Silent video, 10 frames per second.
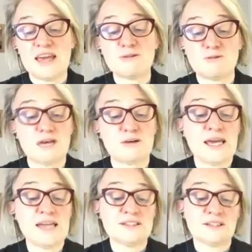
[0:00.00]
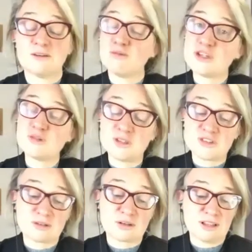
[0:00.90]
they are far ahead of
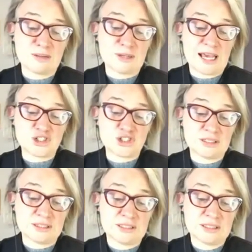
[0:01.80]
Westminster on climate action,